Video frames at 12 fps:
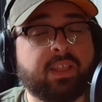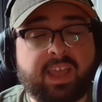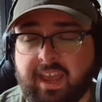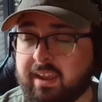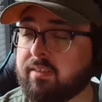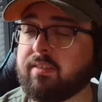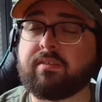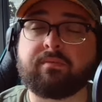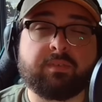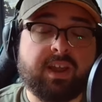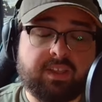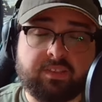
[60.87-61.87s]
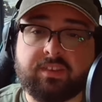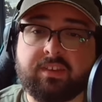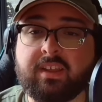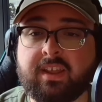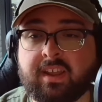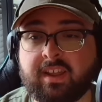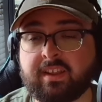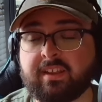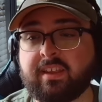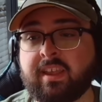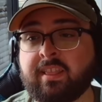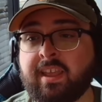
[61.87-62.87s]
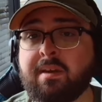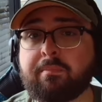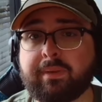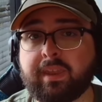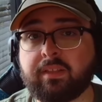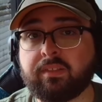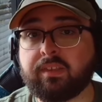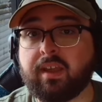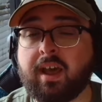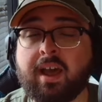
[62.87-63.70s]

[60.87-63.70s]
relax and rest, and that means